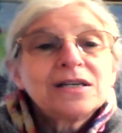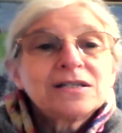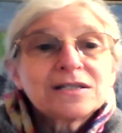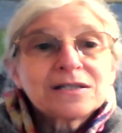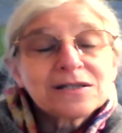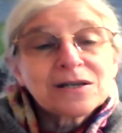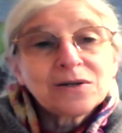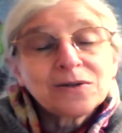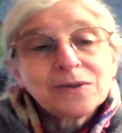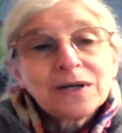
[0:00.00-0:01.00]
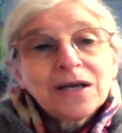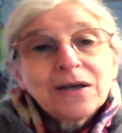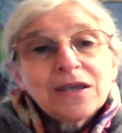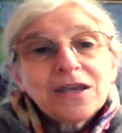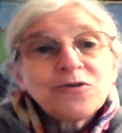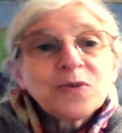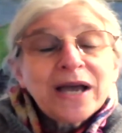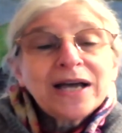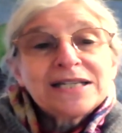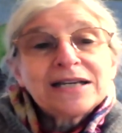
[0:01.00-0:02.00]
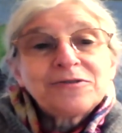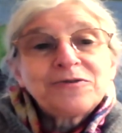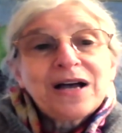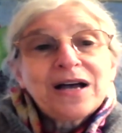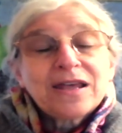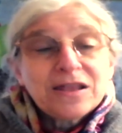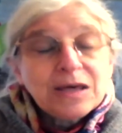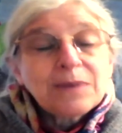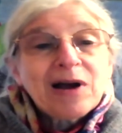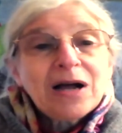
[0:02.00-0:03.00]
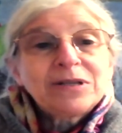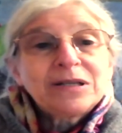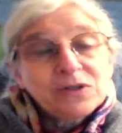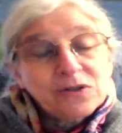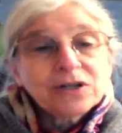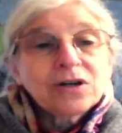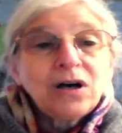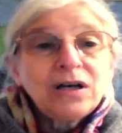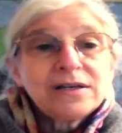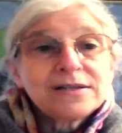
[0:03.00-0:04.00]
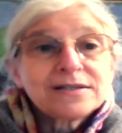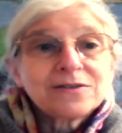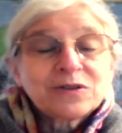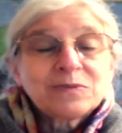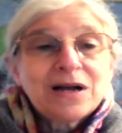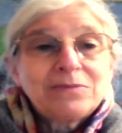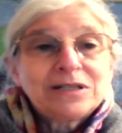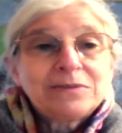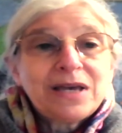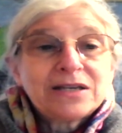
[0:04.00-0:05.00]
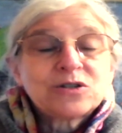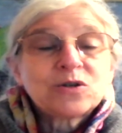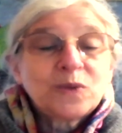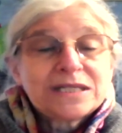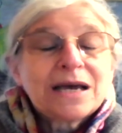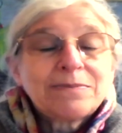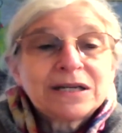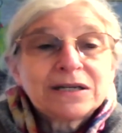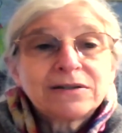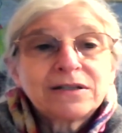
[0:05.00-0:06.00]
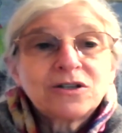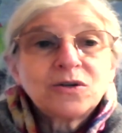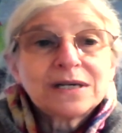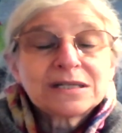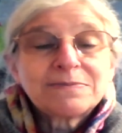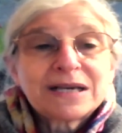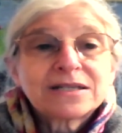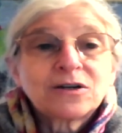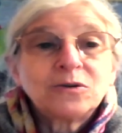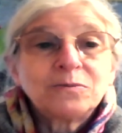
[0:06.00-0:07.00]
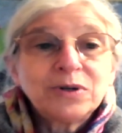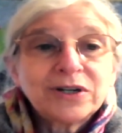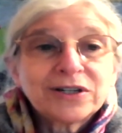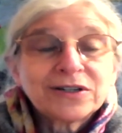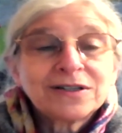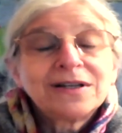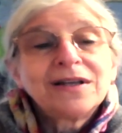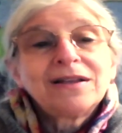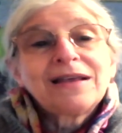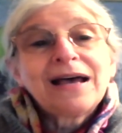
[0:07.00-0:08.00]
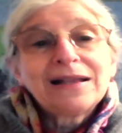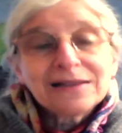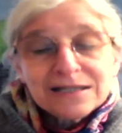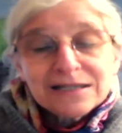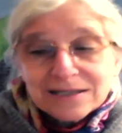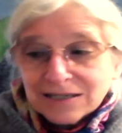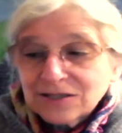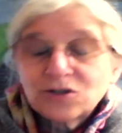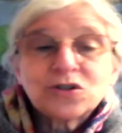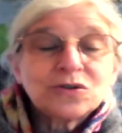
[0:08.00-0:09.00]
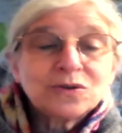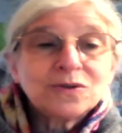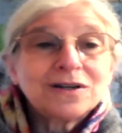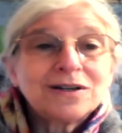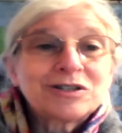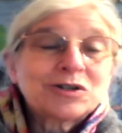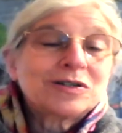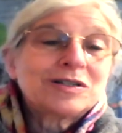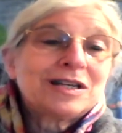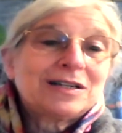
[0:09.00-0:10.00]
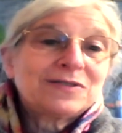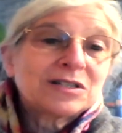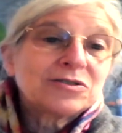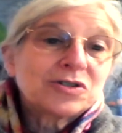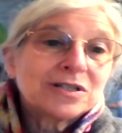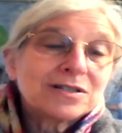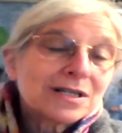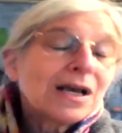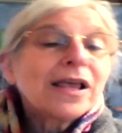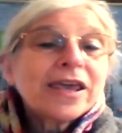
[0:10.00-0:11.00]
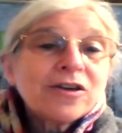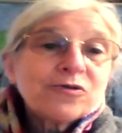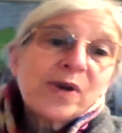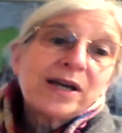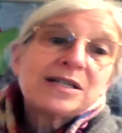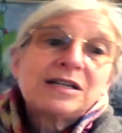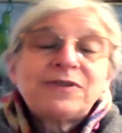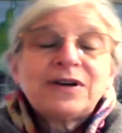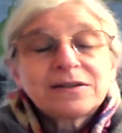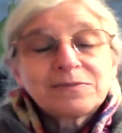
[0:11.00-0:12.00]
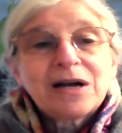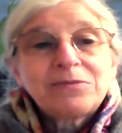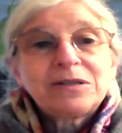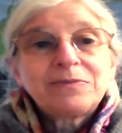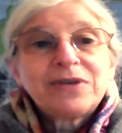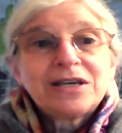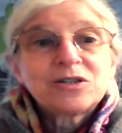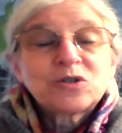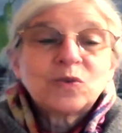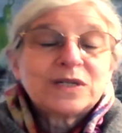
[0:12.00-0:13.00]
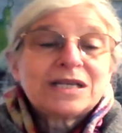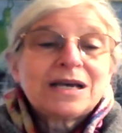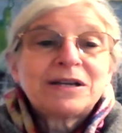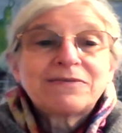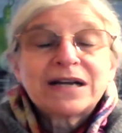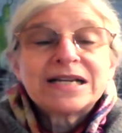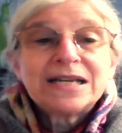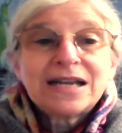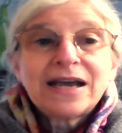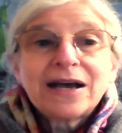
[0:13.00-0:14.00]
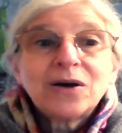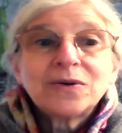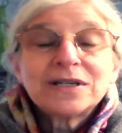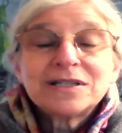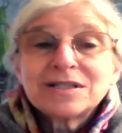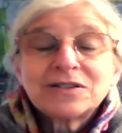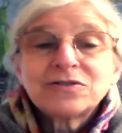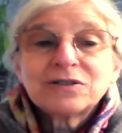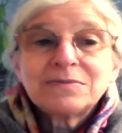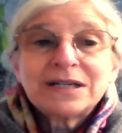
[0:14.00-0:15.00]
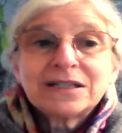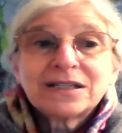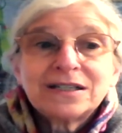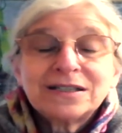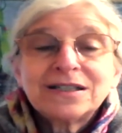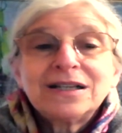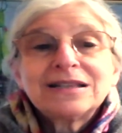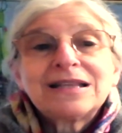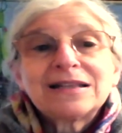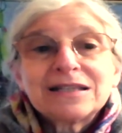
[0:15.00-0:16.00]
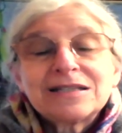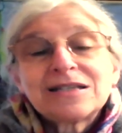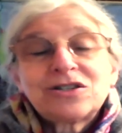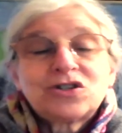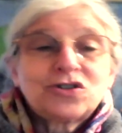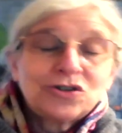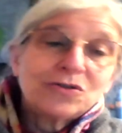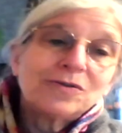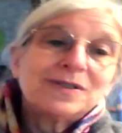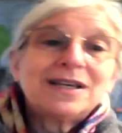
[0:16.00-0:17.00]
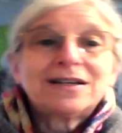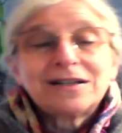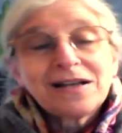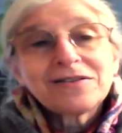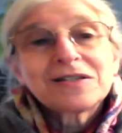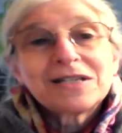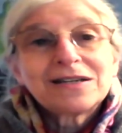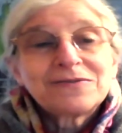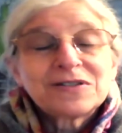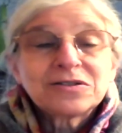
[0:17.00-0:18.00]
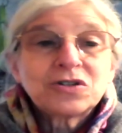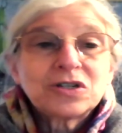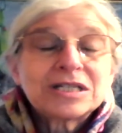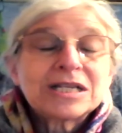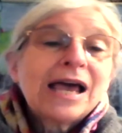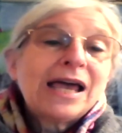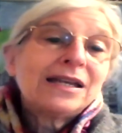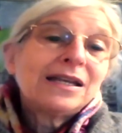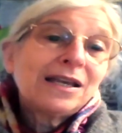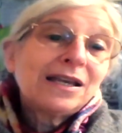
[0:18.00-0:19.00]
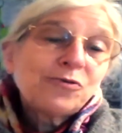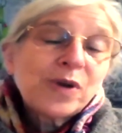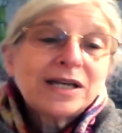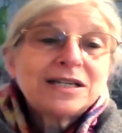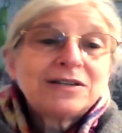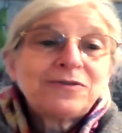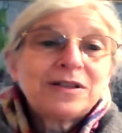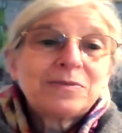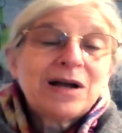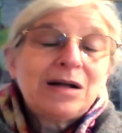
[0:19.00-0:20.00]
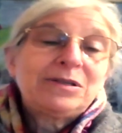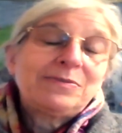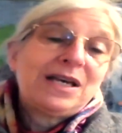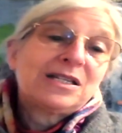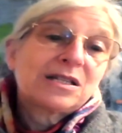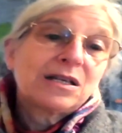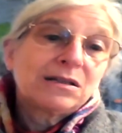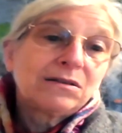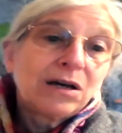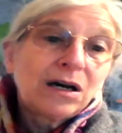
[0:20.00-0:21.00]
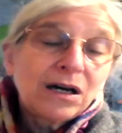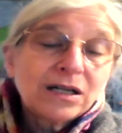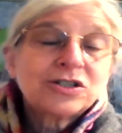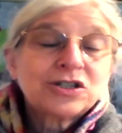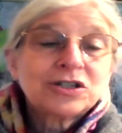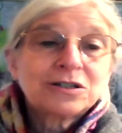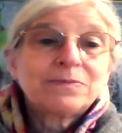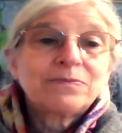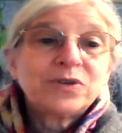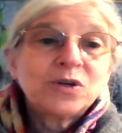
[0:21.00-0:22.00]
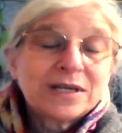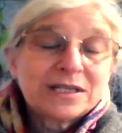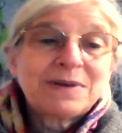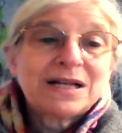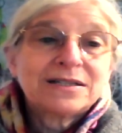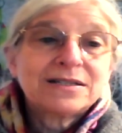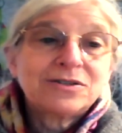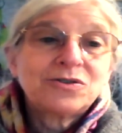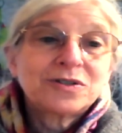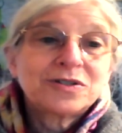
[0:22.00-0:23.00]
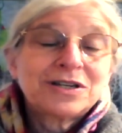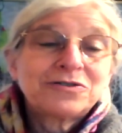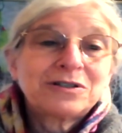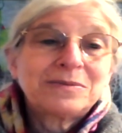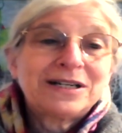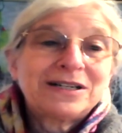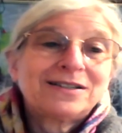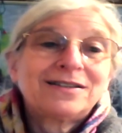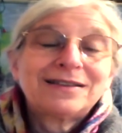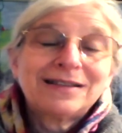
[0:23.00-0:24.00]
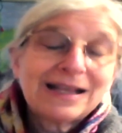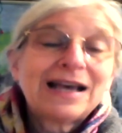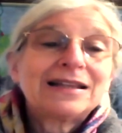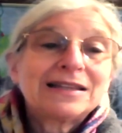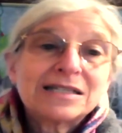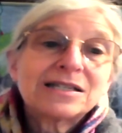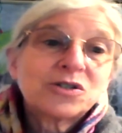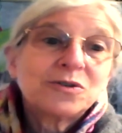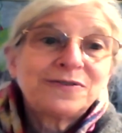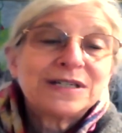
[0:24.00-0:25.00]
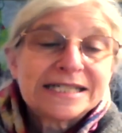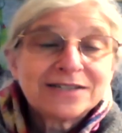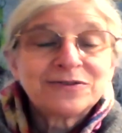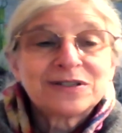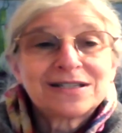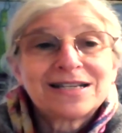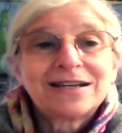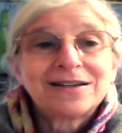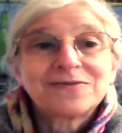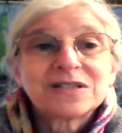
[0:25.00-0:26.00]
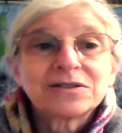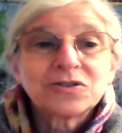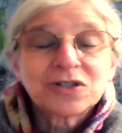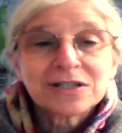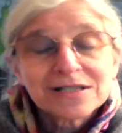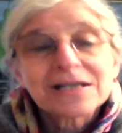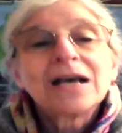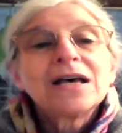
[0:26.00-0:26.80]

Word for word: So if we identify the problem or the cause of the problem as what's happening on the U S Mexico border, that leads us to a certain set of solutions. If we identify the problem as what's happening right now in Central America, that leads us to yet another set of solutions. And if we identify the problem as the long-term U S policy towards Central America, then that leads us to a very different set of solutions.